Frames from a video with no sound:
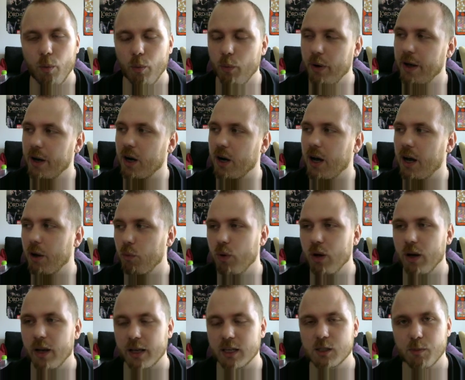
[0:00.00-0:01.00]
where I
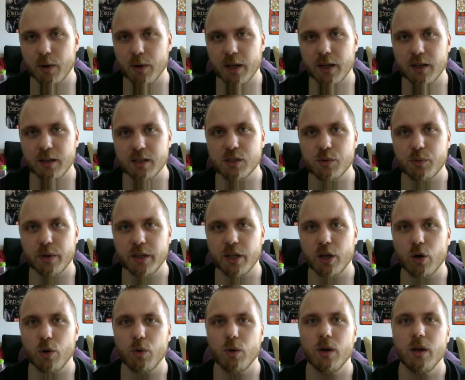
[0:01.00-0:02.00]
will explain in this
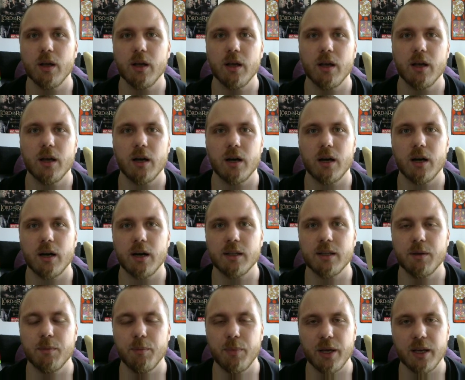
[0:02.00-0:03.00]
video
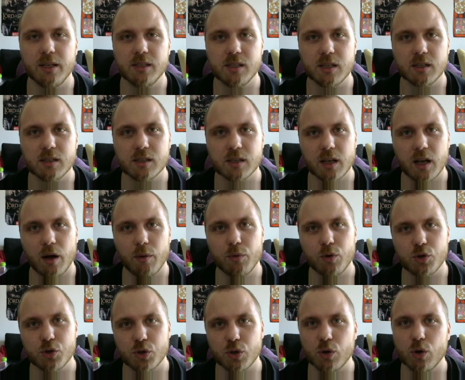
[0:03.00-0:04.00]
the basics, how
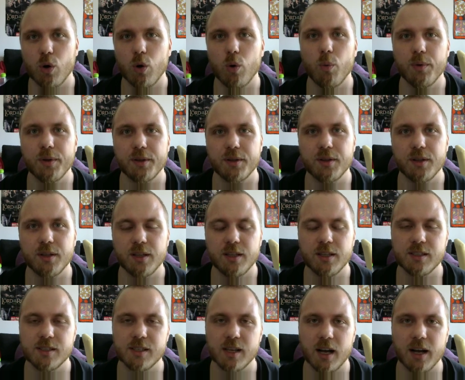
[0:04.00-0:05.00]
you should go with the
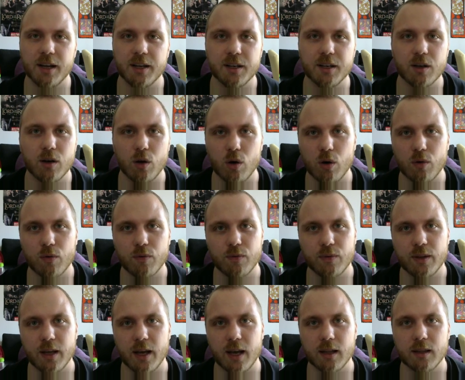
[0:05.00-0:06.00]
design of
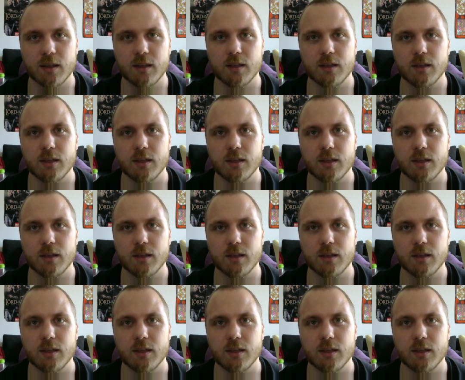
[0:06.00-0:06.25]
that